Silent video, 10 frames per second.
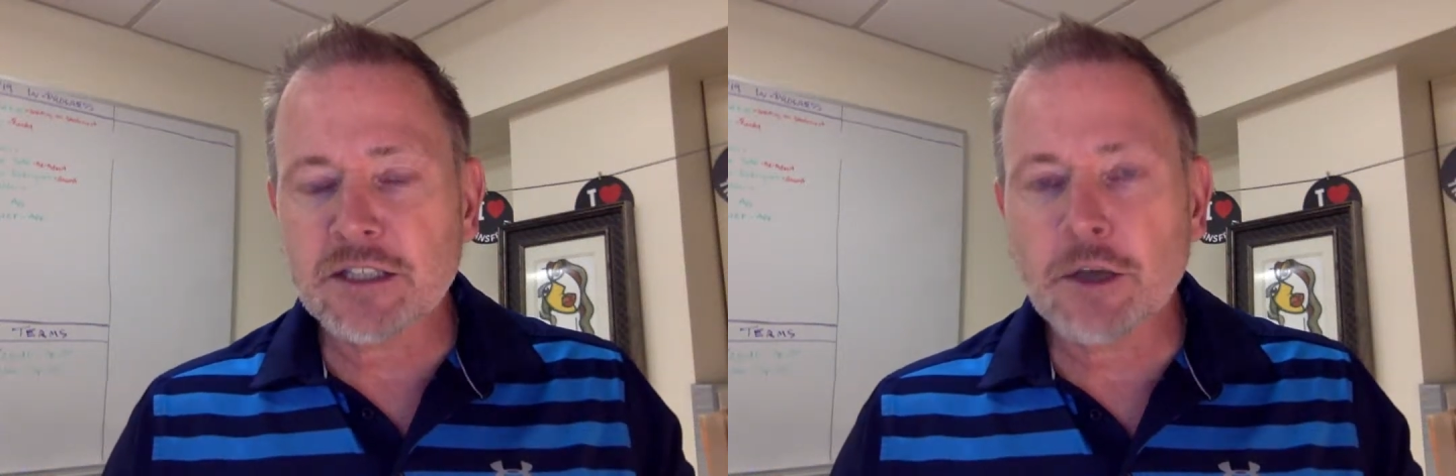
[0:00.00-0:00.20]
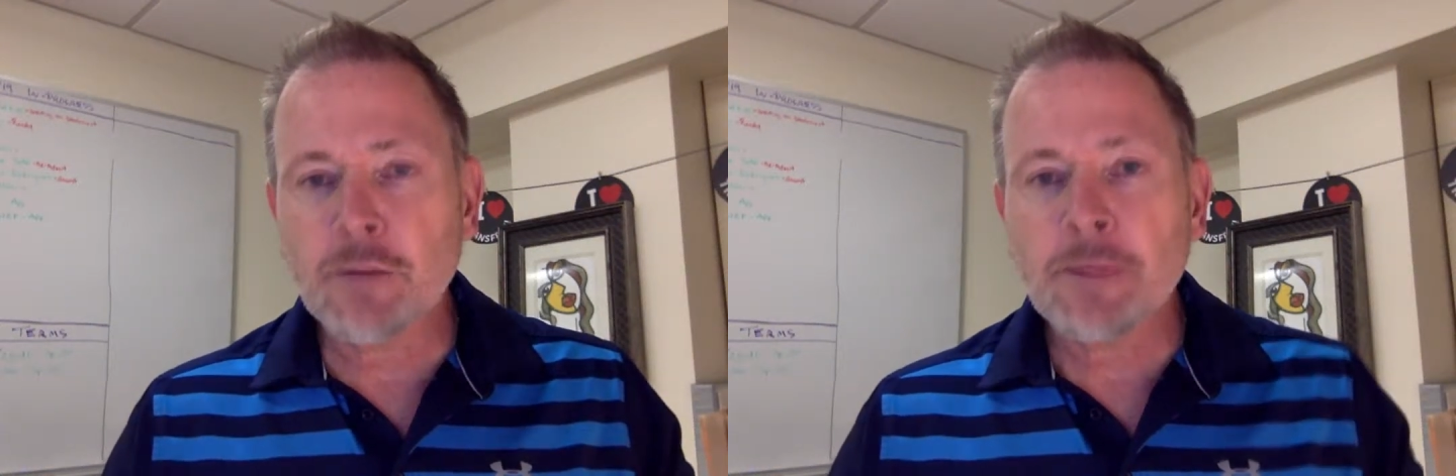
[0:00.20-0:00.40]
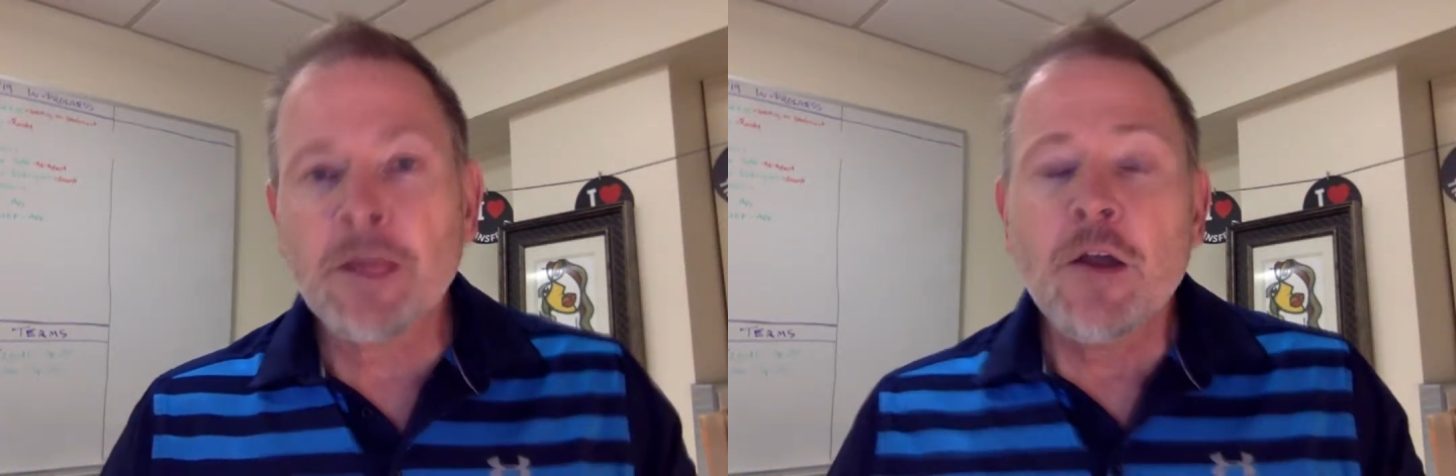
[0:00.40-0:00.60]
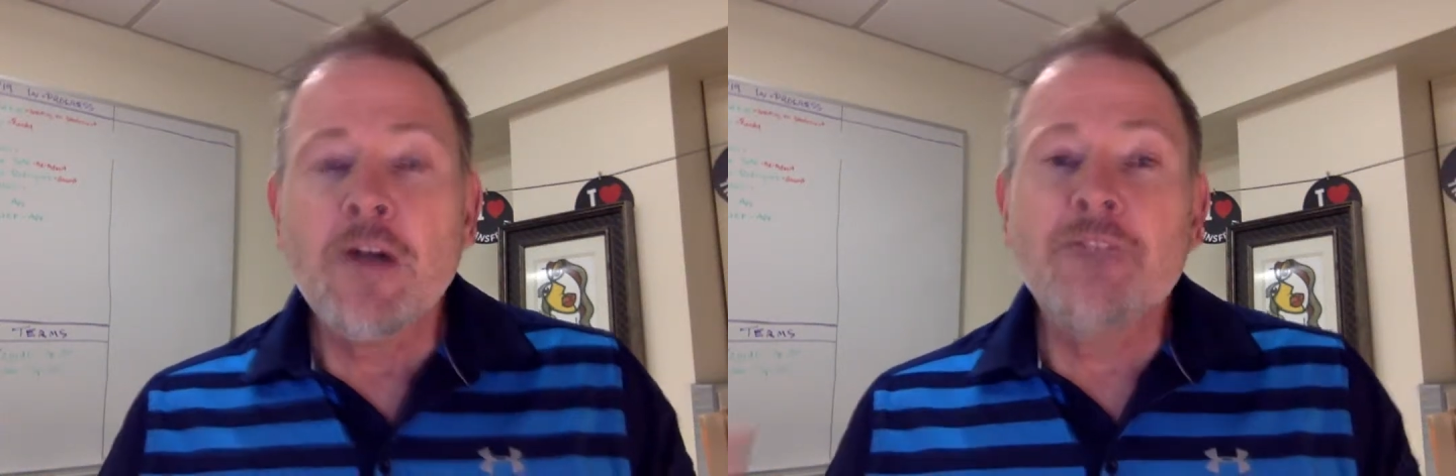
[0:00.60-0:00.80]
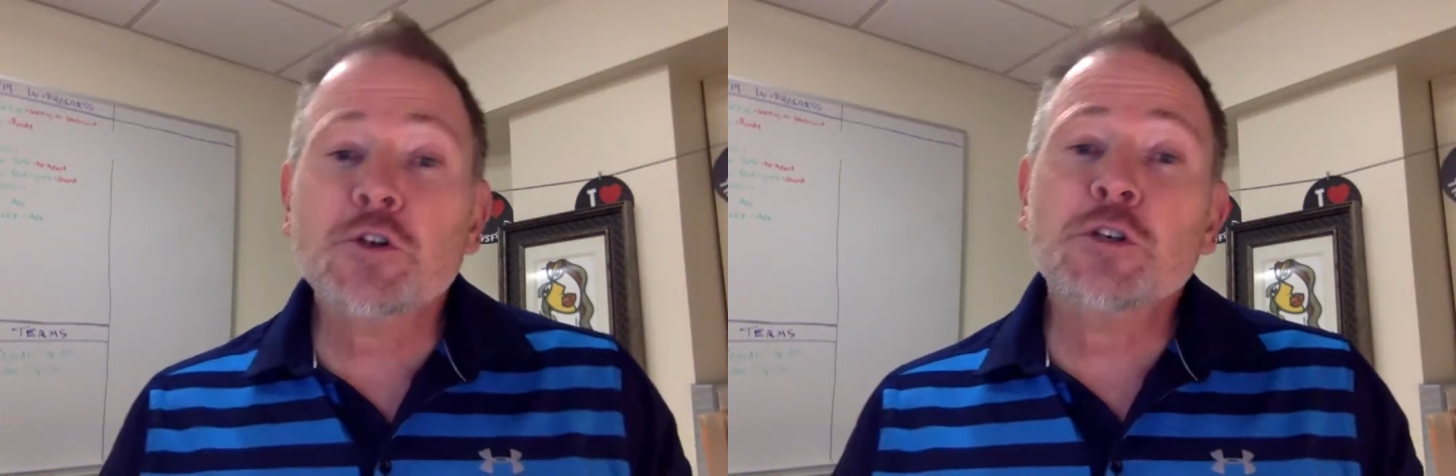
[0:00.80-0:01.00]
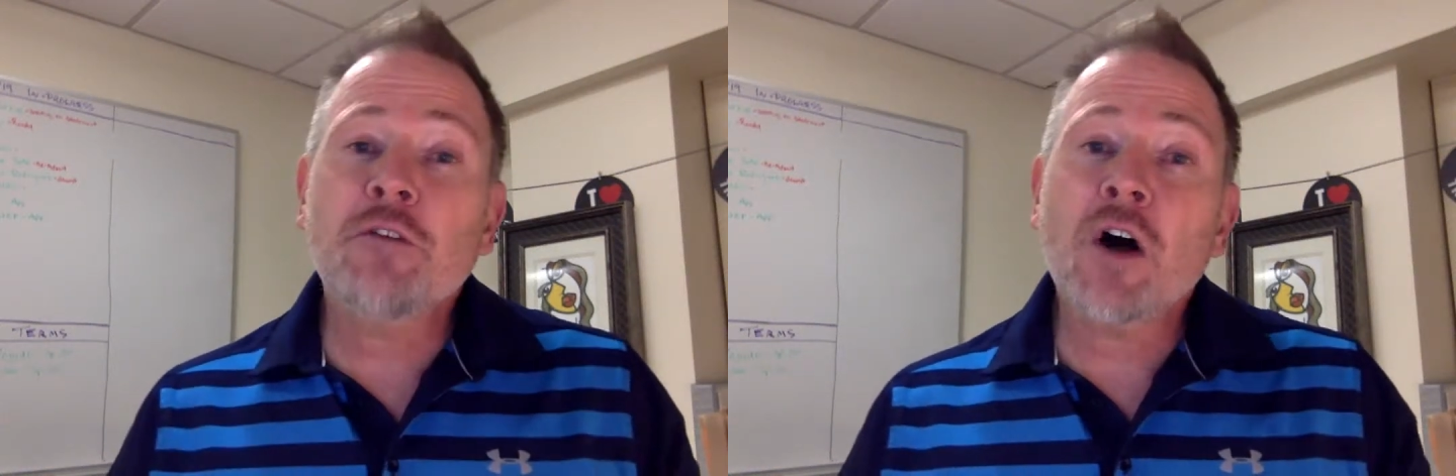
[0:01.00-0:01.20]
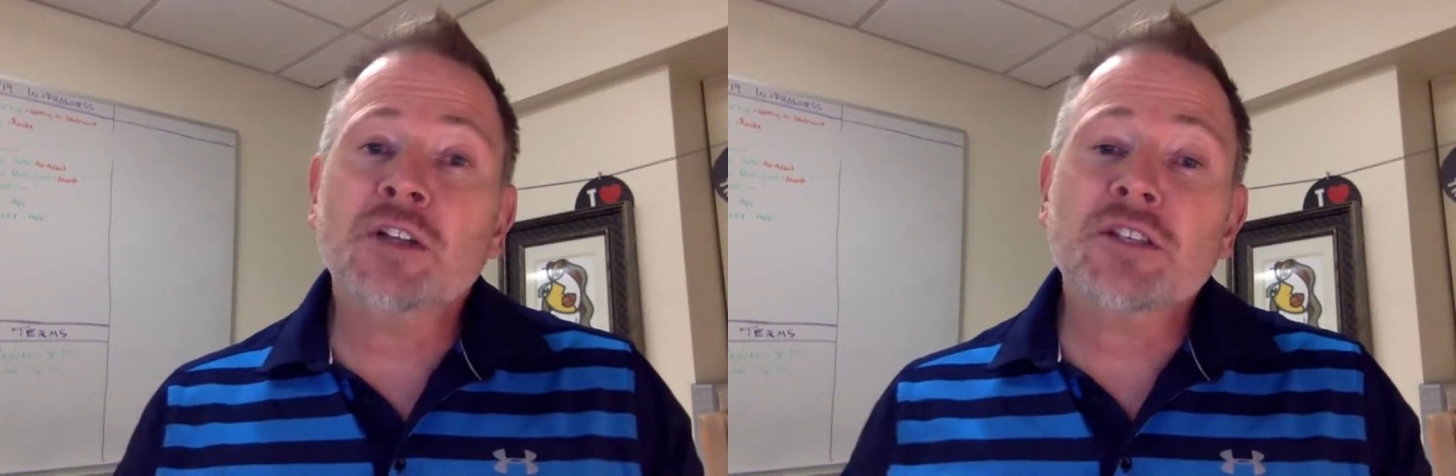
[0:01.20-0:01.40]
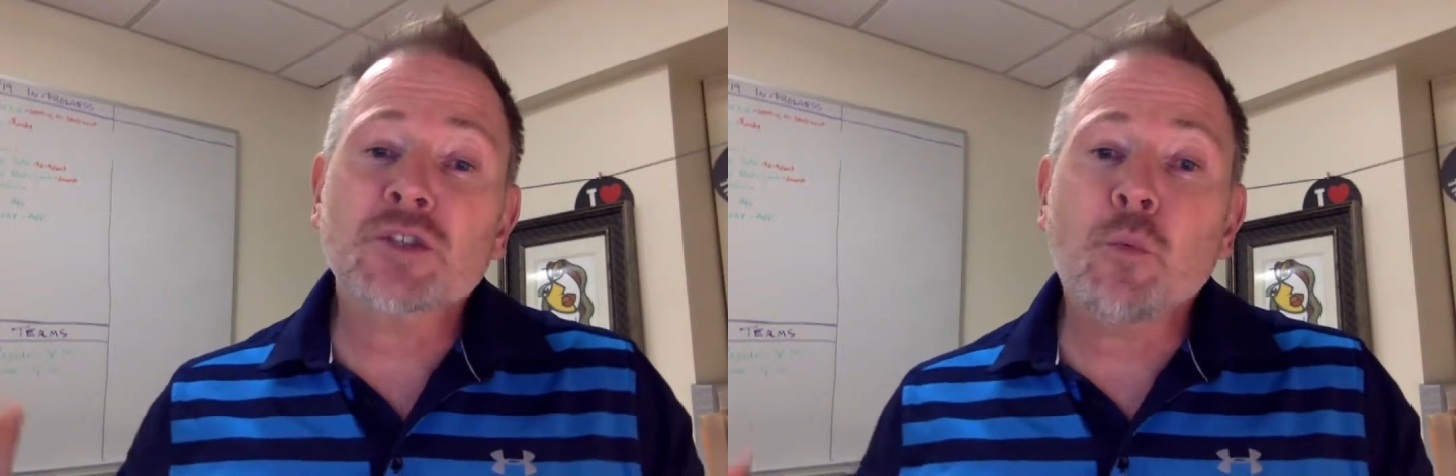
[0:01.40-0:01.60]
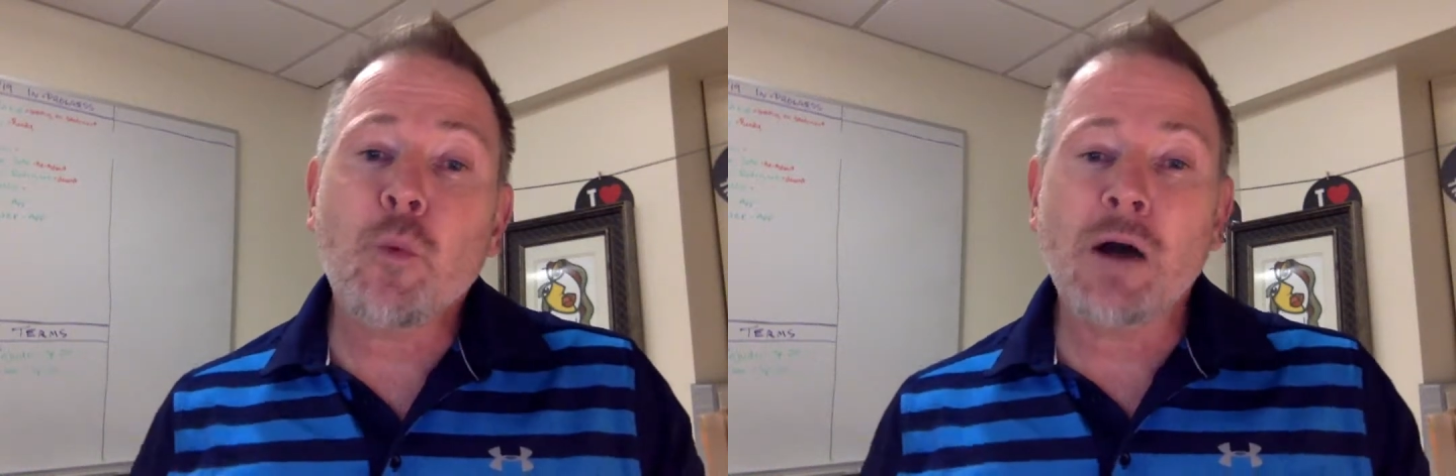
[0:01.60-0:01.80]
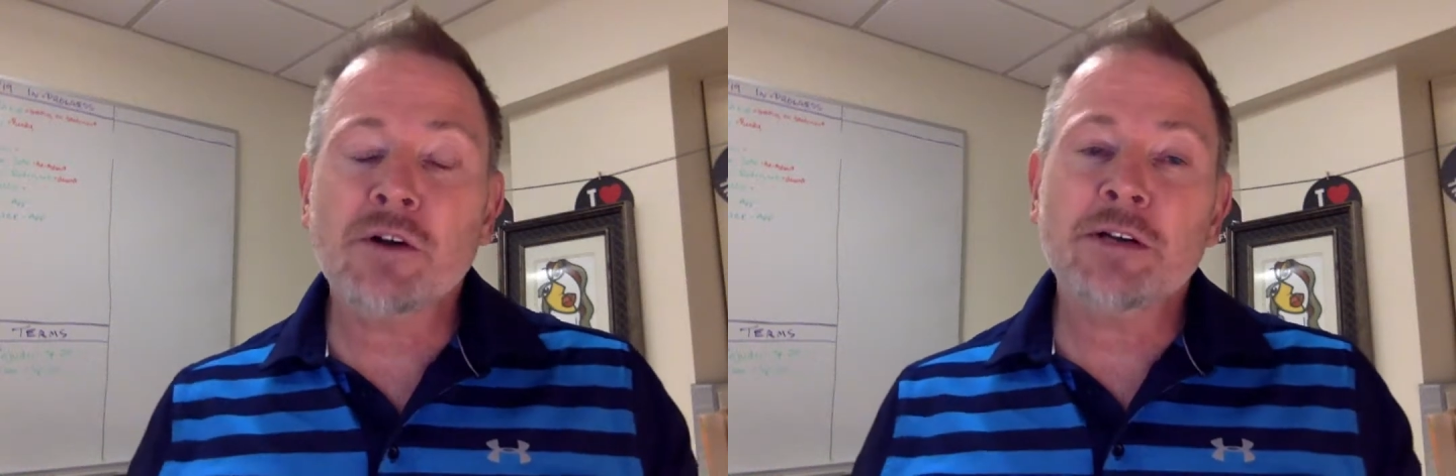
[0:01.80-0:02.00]
So first of all, just
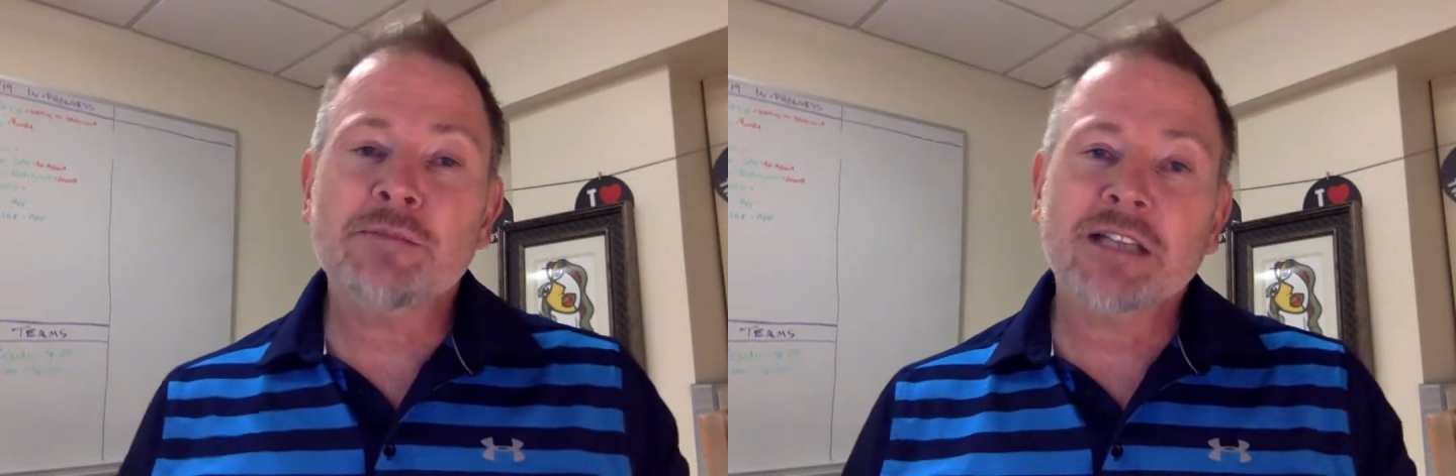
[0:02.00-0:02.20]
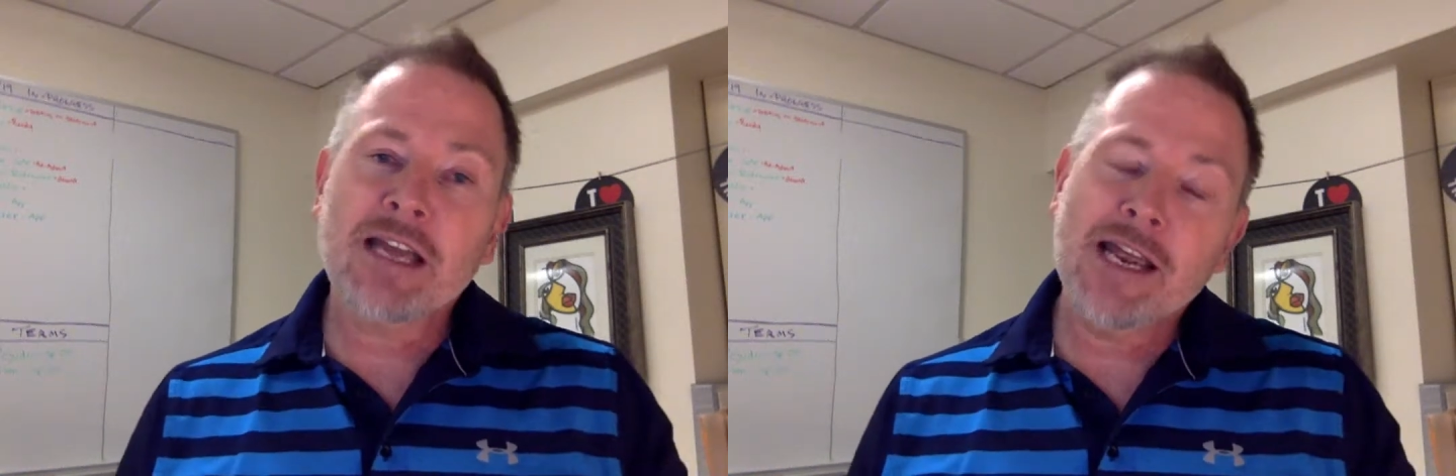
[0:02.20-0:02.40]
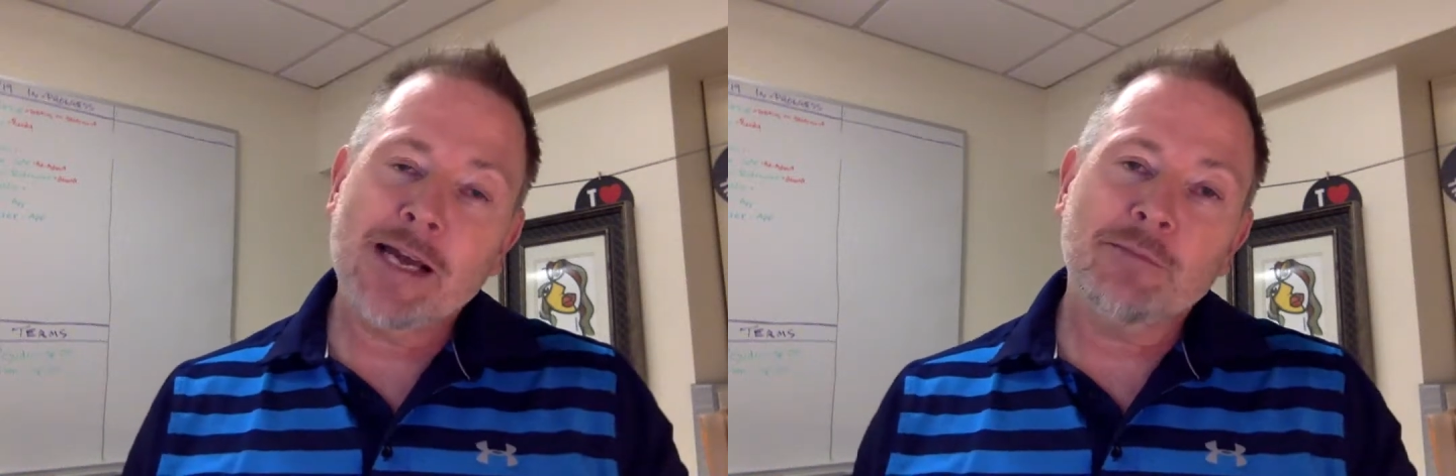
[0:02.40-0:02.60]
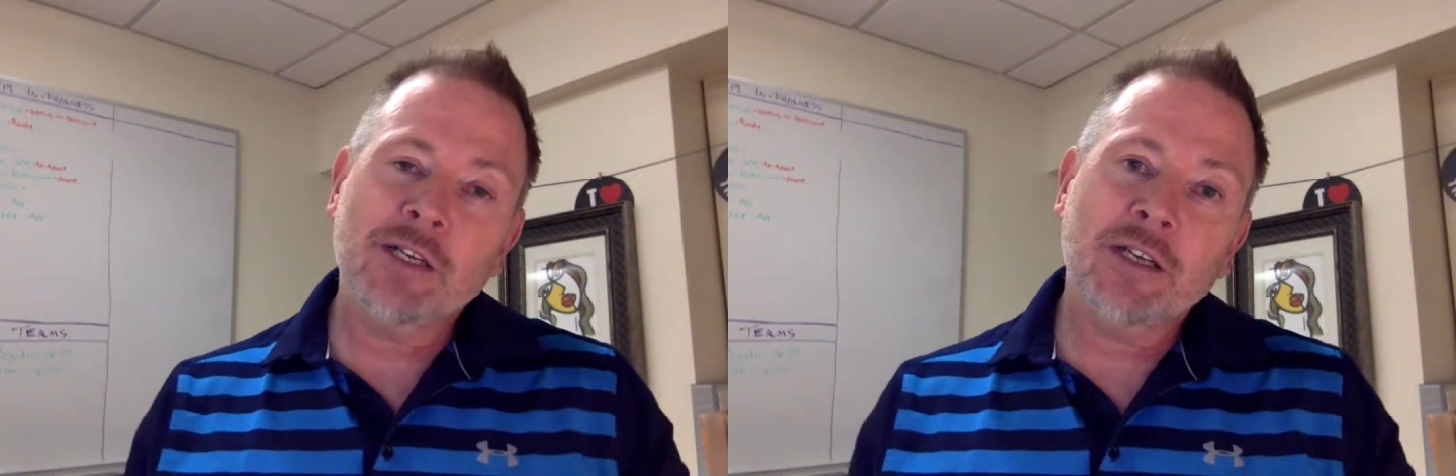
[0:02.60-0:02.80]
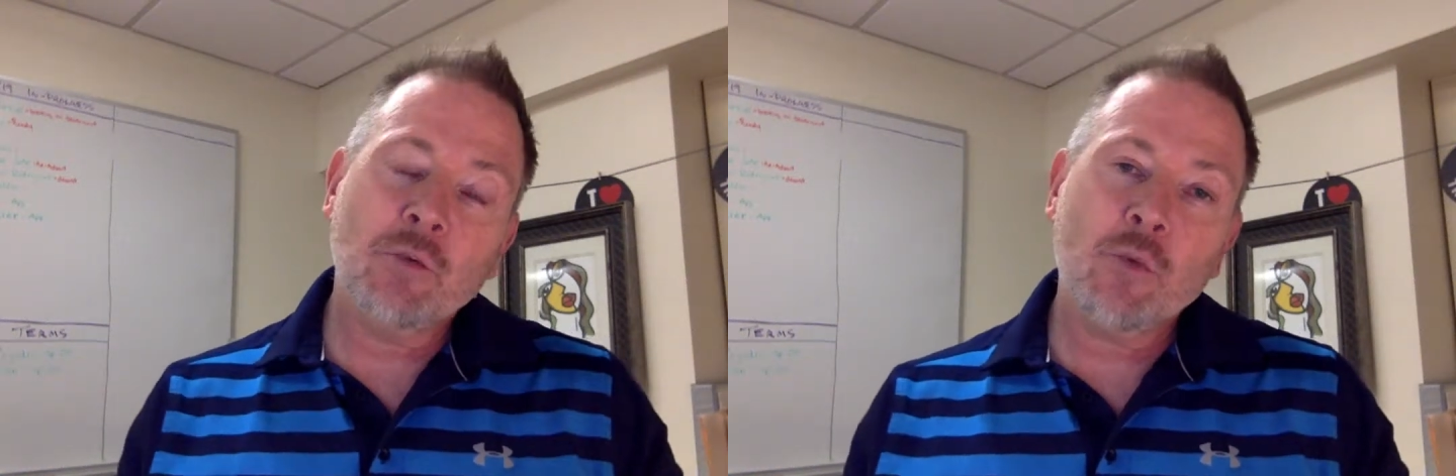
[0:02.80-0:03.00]
welcome to Hamline.